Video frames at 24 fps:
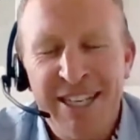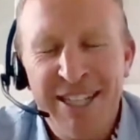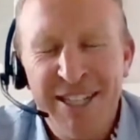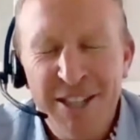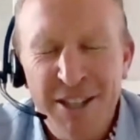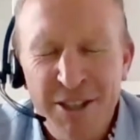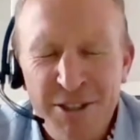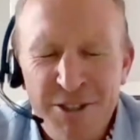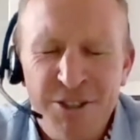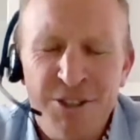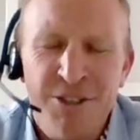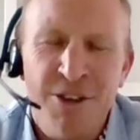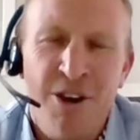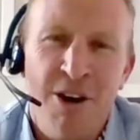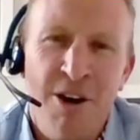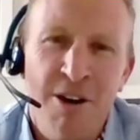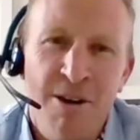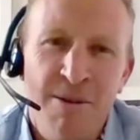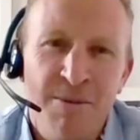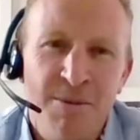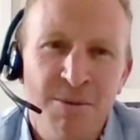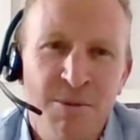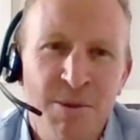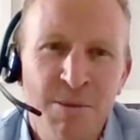In those
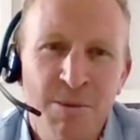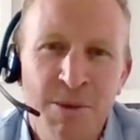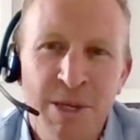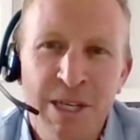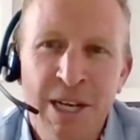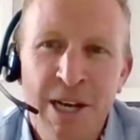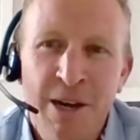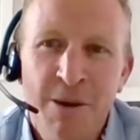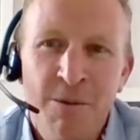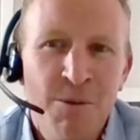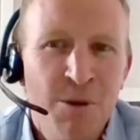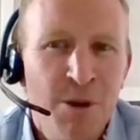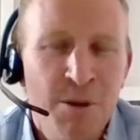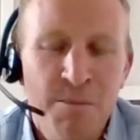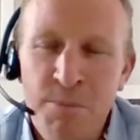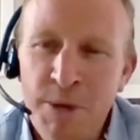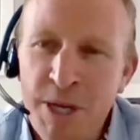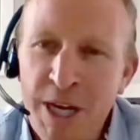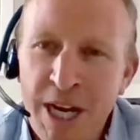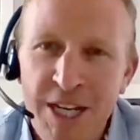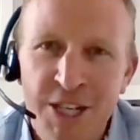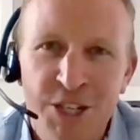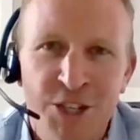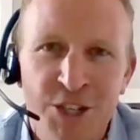times when we're a
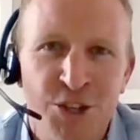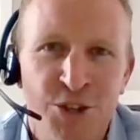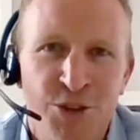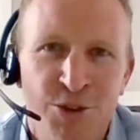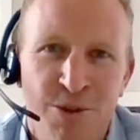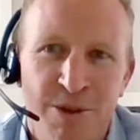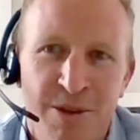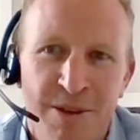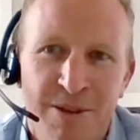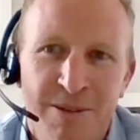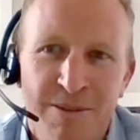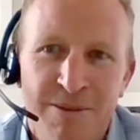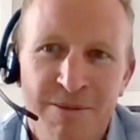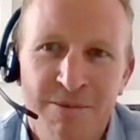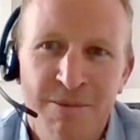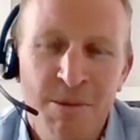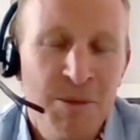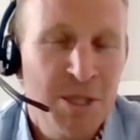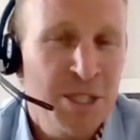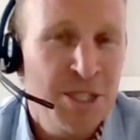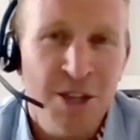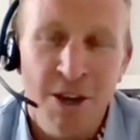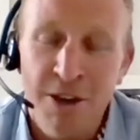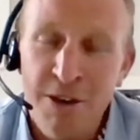bit unsure,
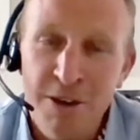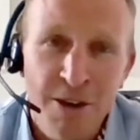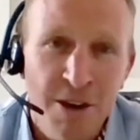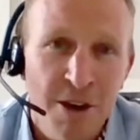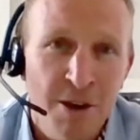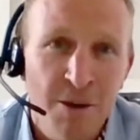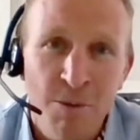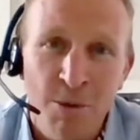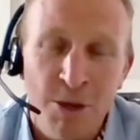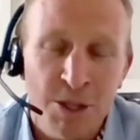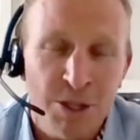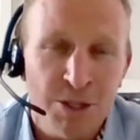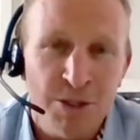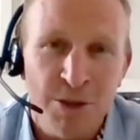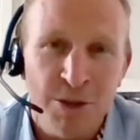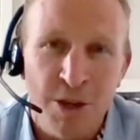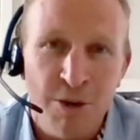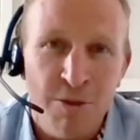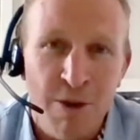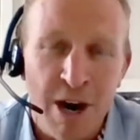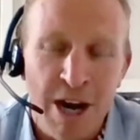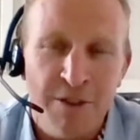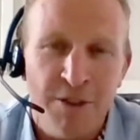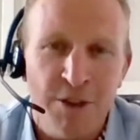when we don't know what's
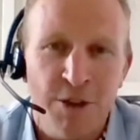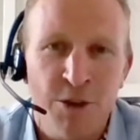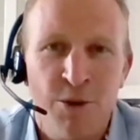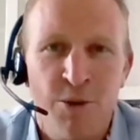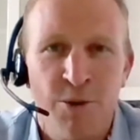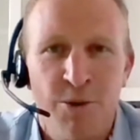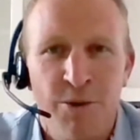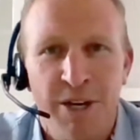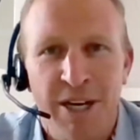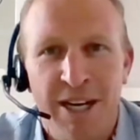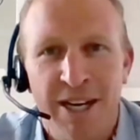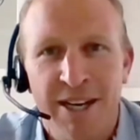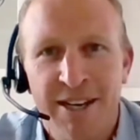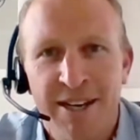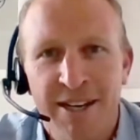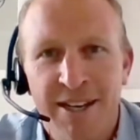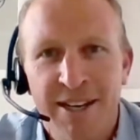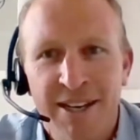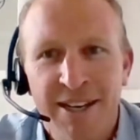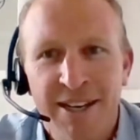around the corner,